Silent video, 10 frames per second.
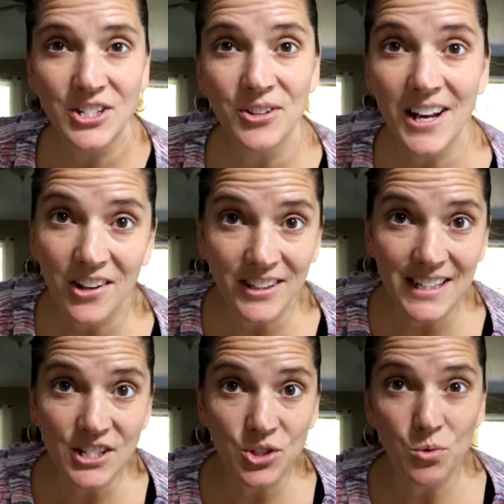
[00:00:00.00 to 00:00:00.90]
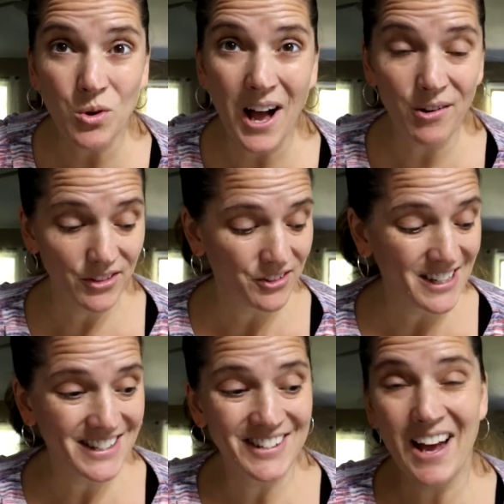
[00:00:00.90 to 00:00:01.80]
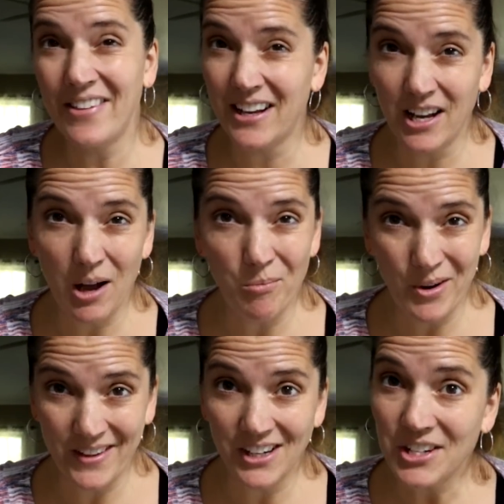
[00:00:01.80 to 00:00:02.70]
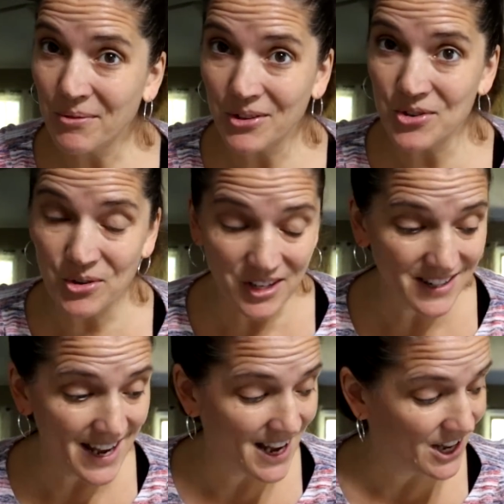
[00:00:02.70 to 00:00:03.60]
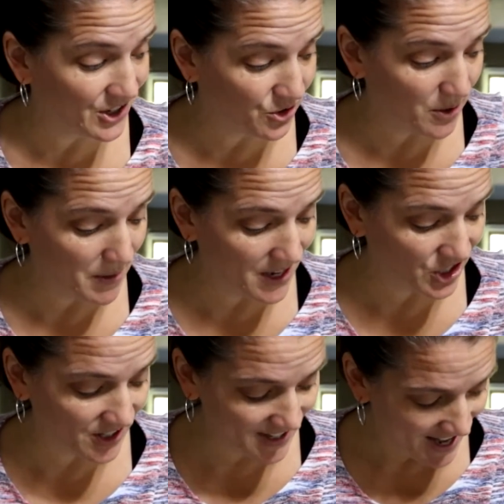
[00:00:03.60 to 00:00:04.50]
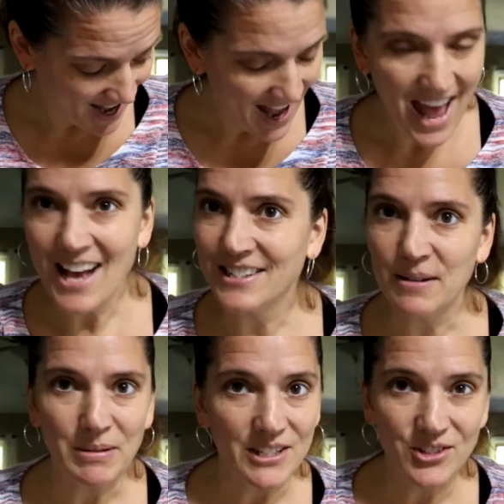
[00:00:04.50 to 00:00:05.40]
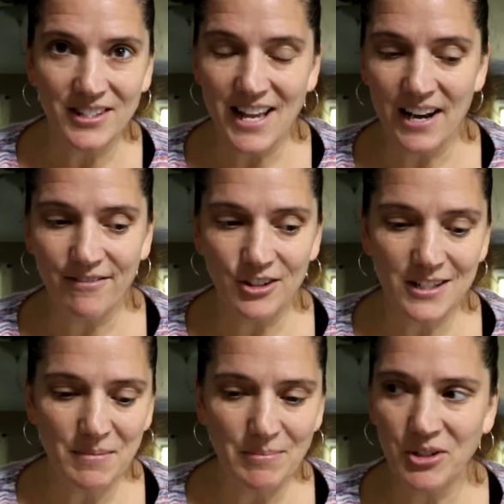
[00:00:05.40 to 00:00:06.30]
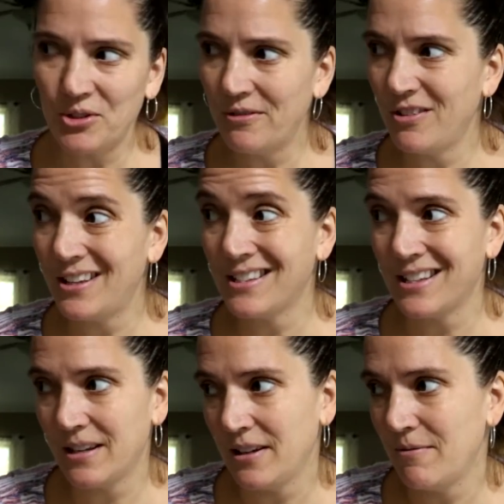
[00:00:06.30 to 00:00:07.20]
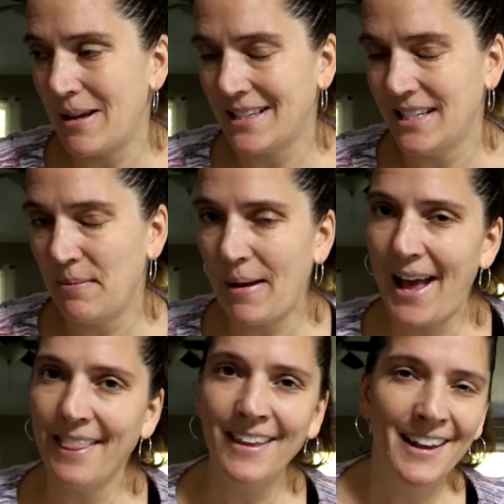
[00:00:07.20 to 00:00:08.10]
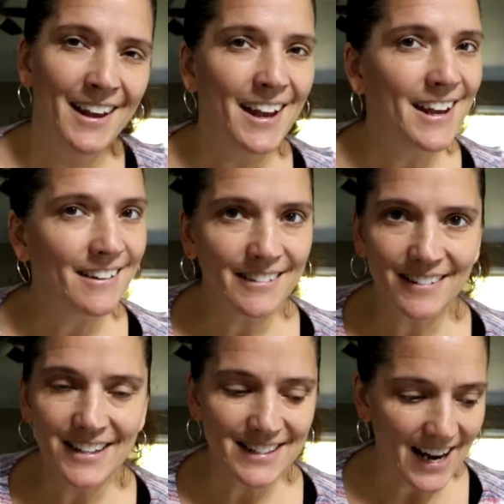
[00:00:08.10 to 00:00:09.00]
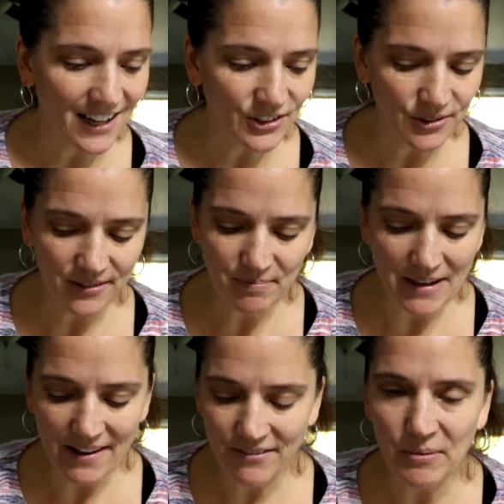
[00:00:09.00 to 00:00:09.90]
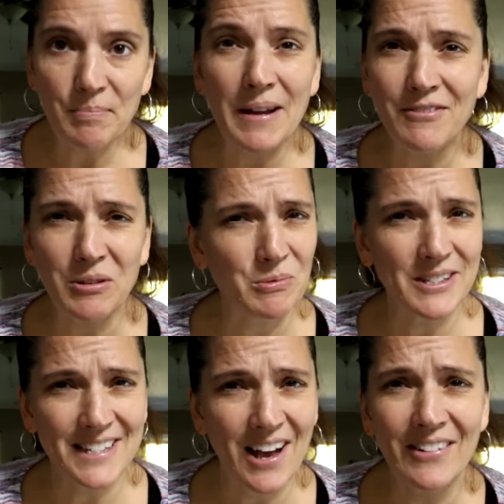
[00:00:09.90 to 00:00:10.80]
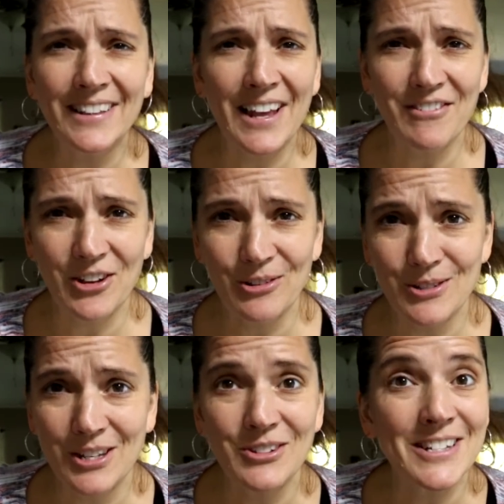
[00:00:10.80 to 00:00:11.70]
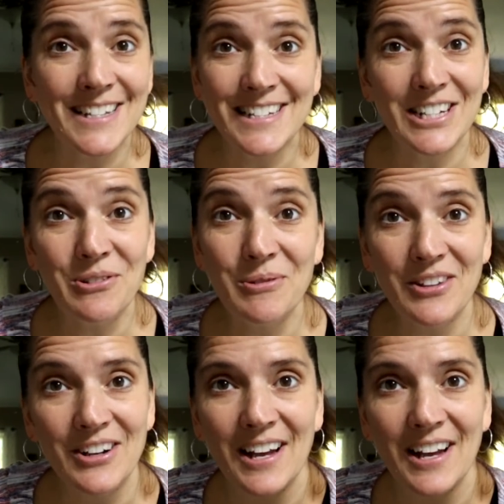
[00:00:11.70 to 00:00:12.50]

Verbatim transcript: so got all the kids' school out and their things, so now they can come when they're done with their chores and do their pages as they please. This kind of frees me up to do a few things. I think I'll give Maxine a bath. You know, little things that I'll do. Might not film. Might film. We'll see how life goes. So just continuing with our